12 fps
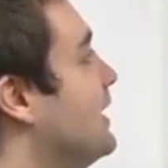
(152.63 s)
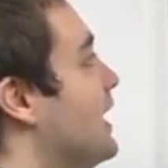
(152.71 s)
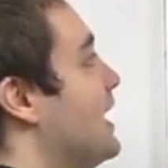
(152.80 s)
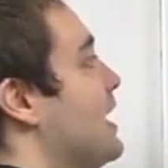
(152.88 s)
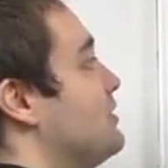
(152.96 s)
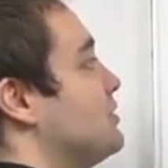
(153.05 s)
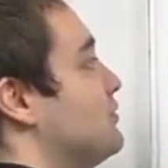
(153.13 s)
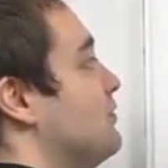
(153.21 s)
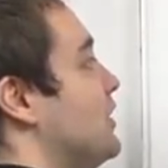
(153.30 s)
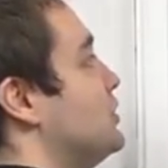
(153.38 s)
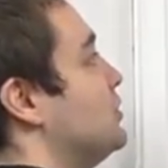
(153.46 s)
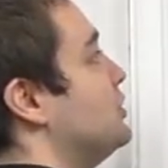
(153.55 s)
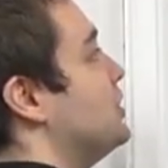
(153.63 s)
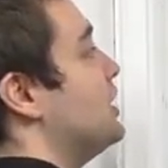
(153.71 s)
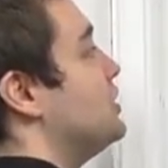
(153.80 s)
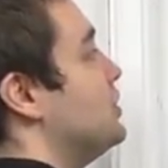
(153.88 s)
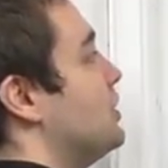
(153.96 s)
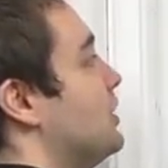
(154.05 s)
Anyhow, so facial
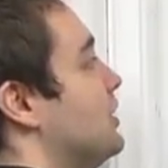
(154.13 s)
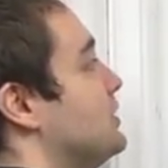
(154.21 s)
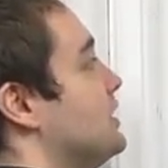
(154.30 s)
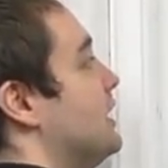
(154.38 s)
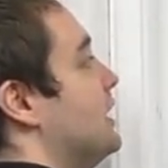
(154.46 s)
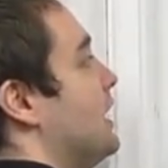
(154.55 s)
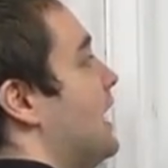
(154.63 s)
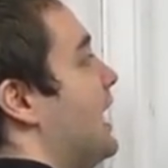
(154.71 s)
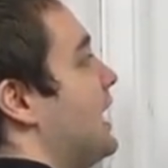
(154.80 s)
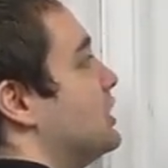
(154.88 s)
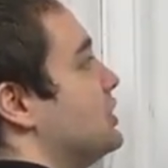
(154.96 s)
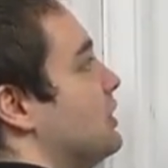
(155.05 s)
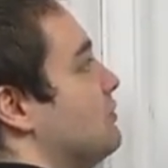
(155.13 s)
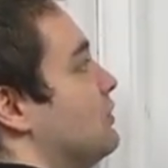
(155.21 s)
gestures, action